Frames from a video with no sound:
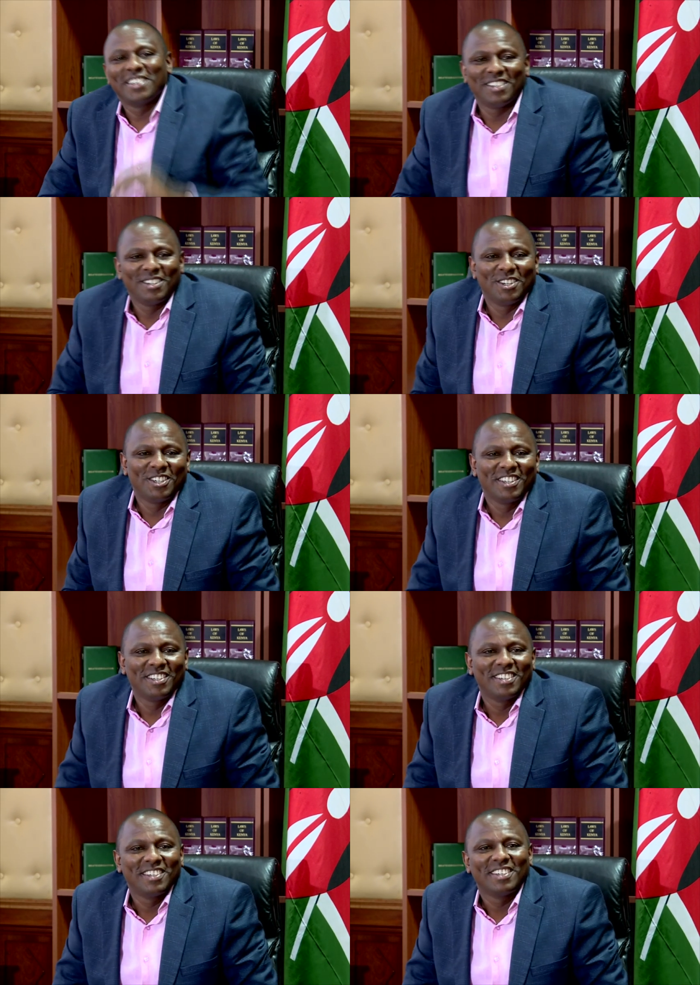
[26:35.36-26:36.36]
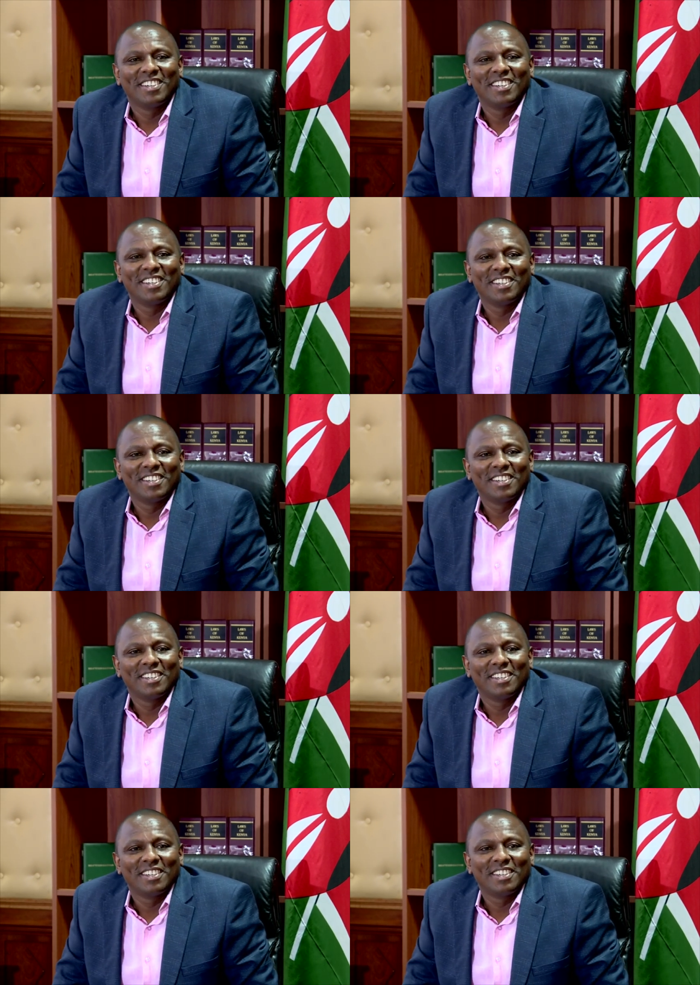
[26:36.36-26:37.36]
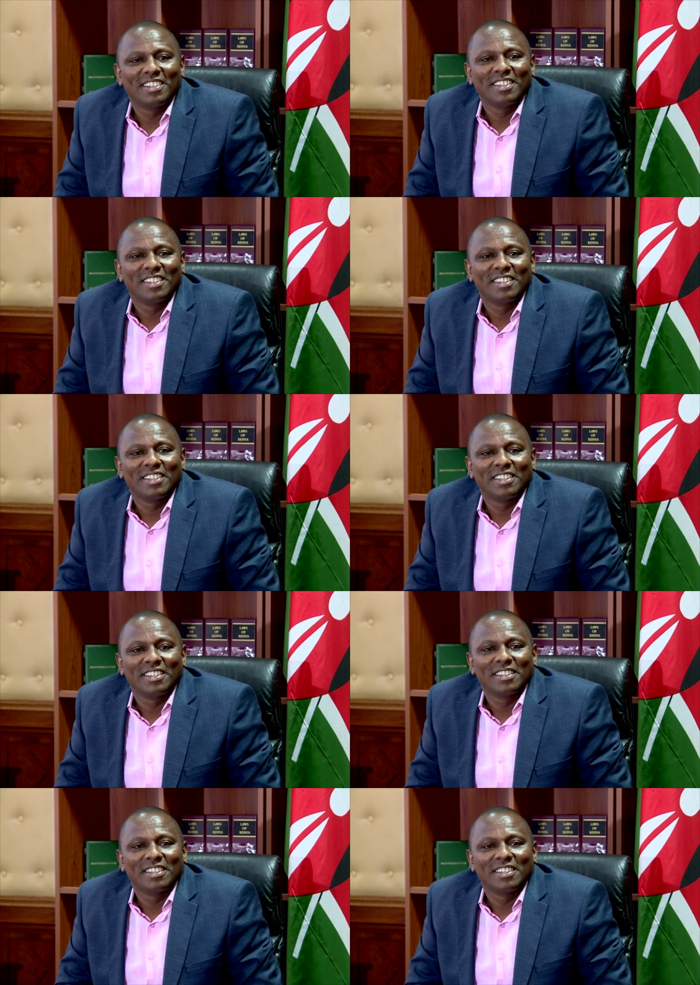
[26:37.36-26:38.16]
(no one is talking)